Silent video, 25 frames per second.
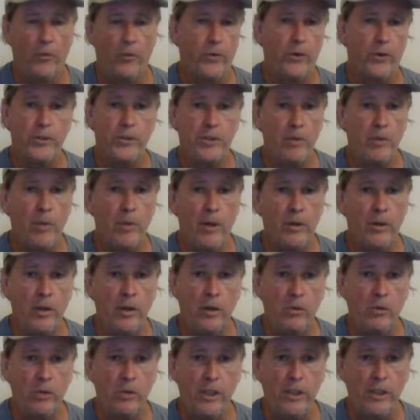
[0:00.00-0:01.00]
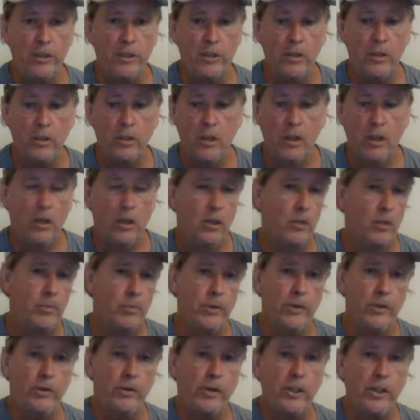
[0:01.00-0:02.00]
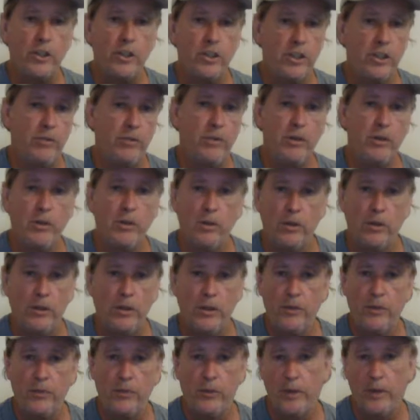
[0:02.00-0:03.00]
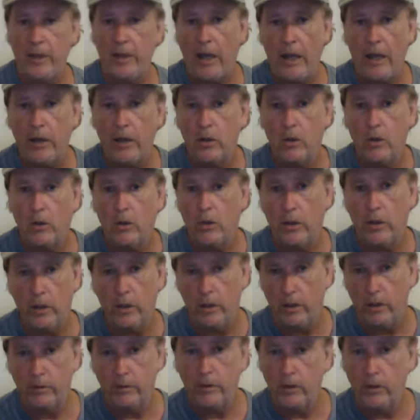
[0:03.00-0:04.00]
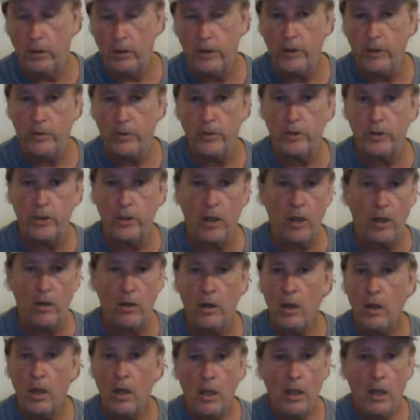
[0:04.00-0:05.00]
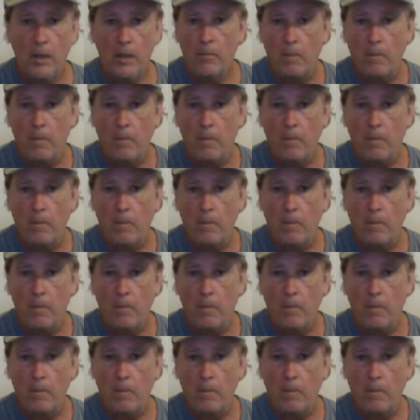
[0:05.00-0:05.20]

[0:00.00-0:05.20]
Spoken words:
and for some unknown reason, your book will get shifted a different category, a different genre.